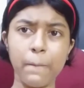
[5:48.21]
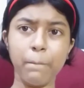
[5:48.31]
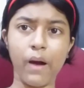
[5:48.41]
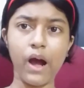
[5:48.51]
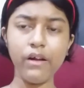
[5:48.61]

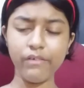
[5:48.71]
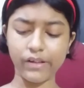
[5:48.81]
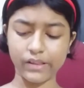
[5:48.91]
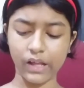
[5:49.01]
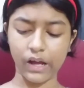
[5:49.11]

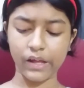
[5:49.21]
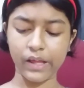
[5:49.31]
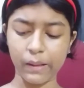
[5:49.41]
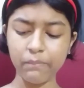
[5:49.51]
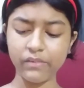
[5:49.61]
Bharata
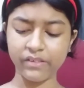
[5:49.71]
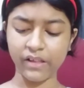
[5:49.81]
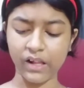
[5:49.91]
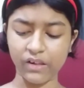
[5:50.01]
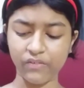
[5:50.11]

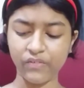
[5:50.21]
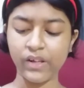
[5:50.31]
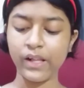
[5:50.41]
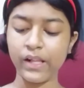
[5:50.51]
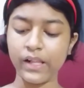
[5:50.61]
himself
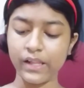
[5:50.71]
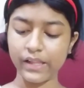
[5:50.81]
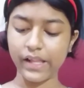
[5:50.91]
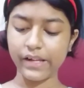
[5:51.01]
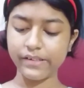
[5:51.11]

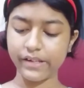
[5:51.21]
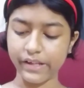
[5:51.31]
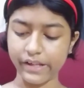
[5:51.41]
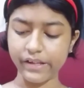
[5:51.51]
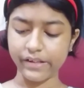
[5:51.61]
led
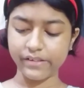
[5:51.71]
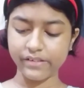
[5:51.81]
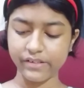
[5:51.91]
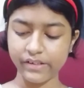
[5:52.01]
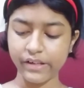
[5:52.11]
it,